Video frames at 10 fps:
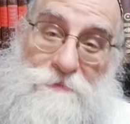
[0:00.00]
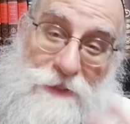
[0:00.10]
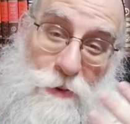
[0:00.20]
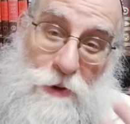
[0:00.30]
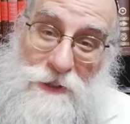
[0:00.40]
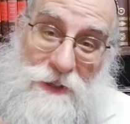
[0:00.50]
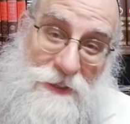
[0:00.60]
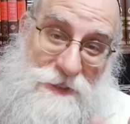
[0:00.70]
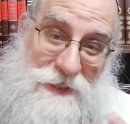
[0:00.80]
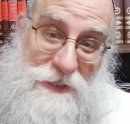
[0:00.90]
the way the
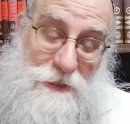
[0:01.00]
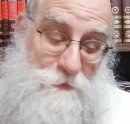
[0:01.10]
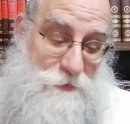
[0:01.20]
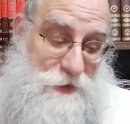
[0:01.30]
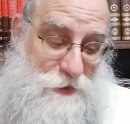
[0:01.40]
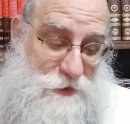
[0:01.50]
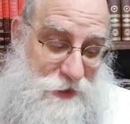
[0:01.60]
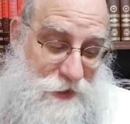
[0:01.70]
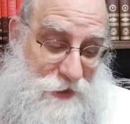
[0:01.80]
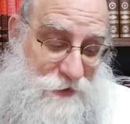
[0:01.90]
Hasidim, this
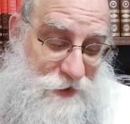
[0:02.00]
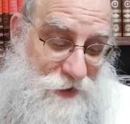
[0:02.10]
uh,